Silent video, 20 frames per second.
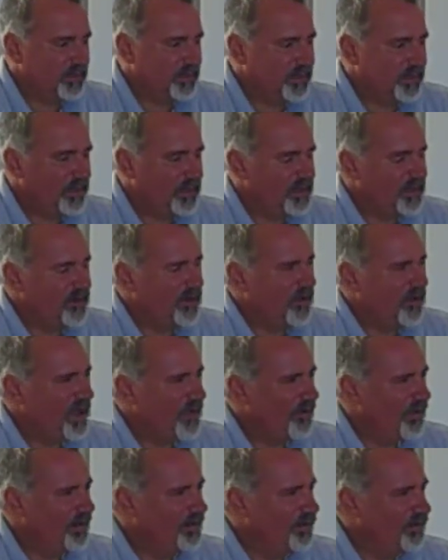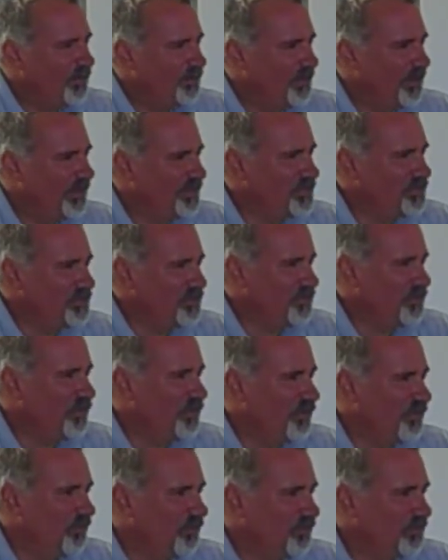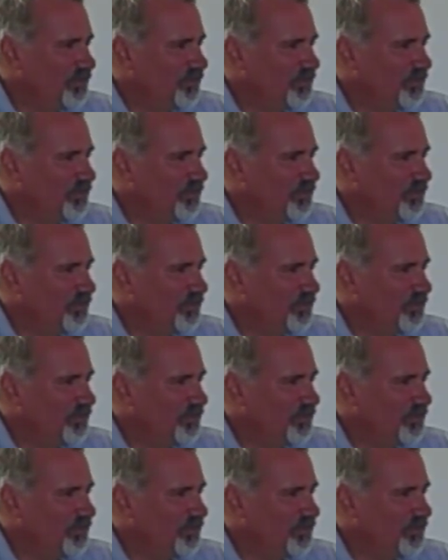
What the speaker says: I didn't know how I knew, but I just knew.